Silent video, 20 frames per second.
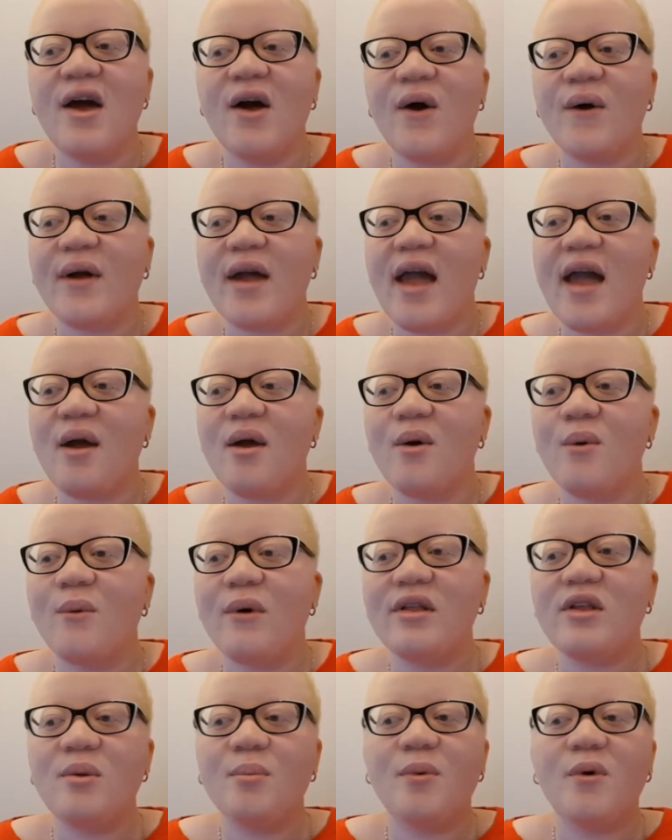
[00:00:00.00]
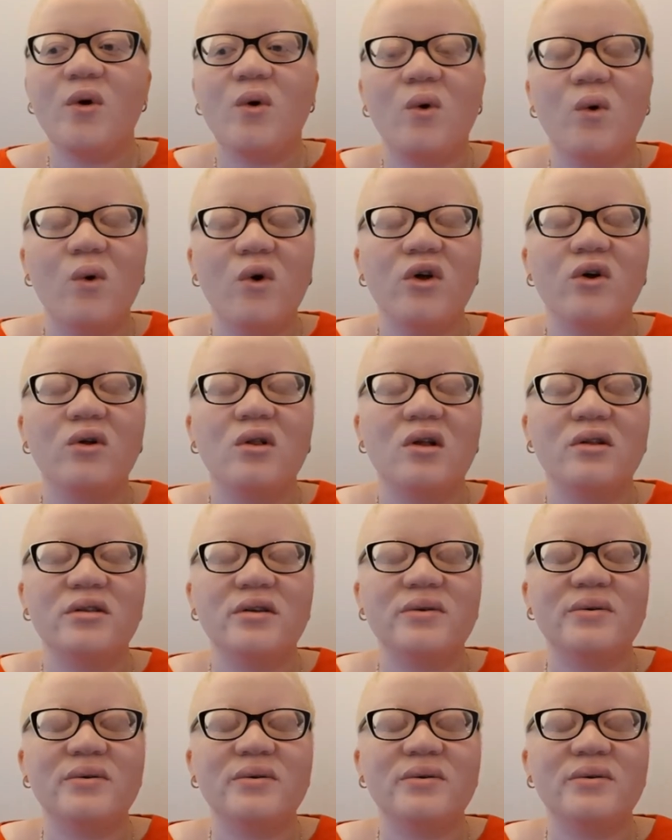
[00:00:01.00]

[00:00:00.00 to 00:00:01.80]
Okay, when you put oil on your